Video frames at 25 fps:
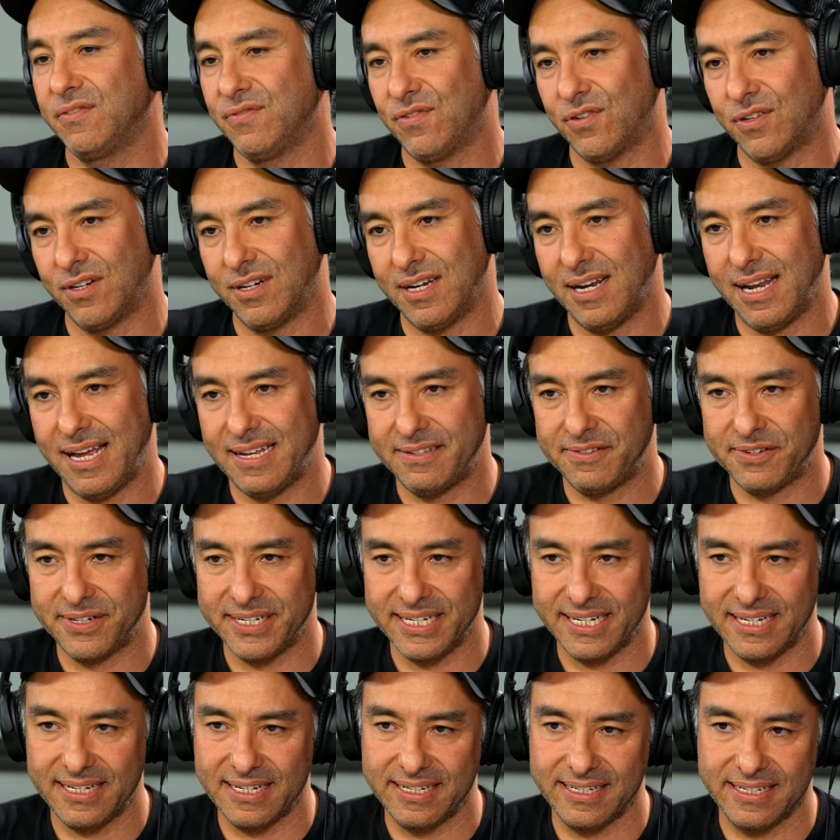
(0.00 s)
for
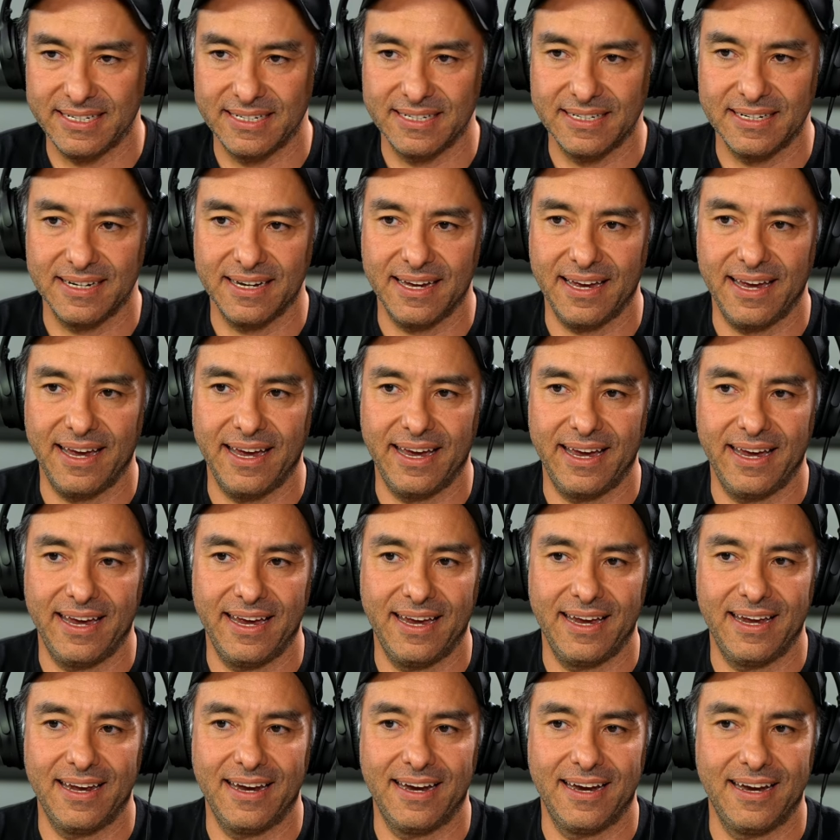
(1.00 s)
electric
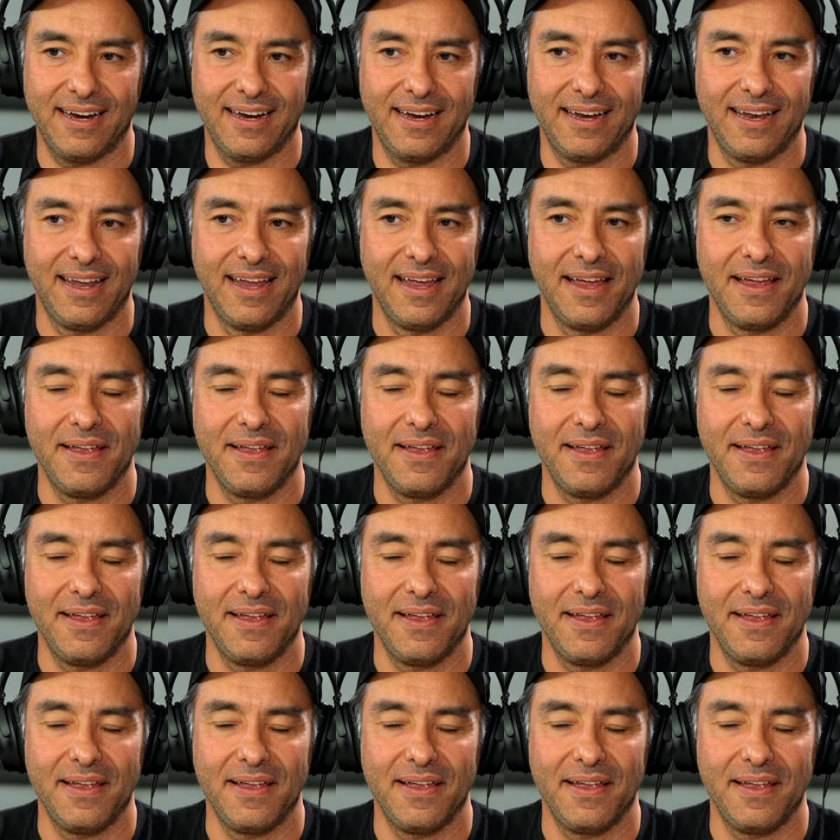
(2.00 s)
and mm